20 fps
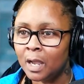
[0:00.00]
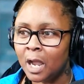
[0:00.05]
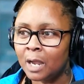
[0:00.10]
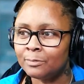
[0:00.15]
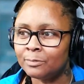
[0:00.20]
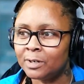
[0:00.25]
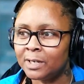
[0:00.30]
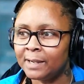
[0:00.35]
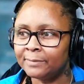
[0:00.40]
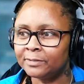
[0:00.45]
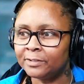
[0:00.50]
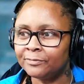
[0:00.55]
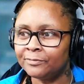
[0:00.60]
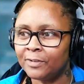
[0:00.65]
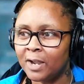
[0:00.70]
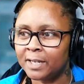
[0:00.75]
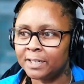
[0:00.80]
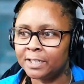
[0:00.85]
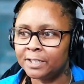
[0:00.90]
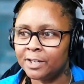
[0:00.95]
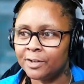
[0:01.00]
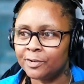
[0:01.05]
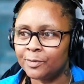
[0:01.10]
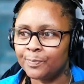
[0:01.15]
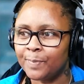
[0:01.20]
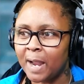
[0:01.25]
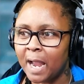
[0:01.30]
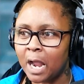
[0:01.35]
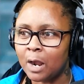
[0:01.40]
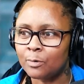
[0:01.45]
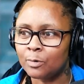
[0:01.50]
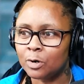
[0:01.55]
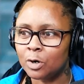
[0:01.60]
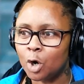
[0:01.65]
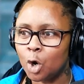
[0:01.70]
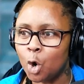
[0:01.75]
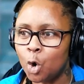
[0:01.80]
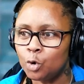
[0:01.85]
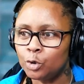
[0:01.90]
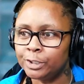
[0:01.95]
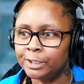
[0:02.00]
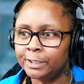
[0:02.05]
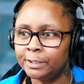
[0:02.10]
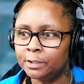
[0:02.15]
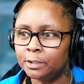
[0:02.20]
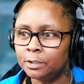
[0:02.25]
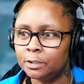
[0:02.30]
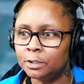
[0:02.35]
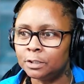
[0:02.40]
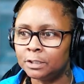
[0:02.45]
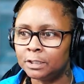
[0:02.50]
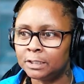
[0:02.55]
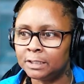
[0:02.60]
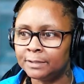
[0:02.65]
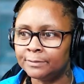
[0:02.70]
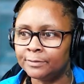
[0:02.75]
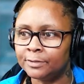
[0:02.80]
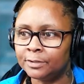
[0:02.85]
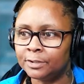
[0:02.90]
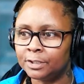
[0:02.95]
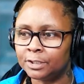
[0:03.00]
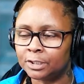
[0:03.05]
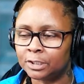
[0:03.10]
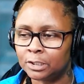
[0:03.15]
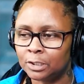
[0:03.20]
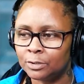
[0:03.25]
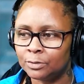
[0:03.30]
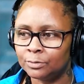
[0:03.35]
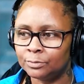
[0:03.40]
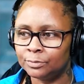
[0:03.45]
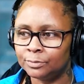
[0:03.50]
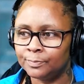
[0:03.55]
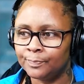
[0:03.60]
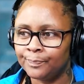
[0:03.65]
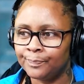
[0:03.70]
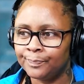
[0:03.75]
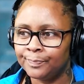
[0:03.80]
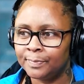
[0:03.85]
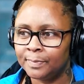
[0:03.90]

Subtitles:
I will have to find another power only to deliver this load.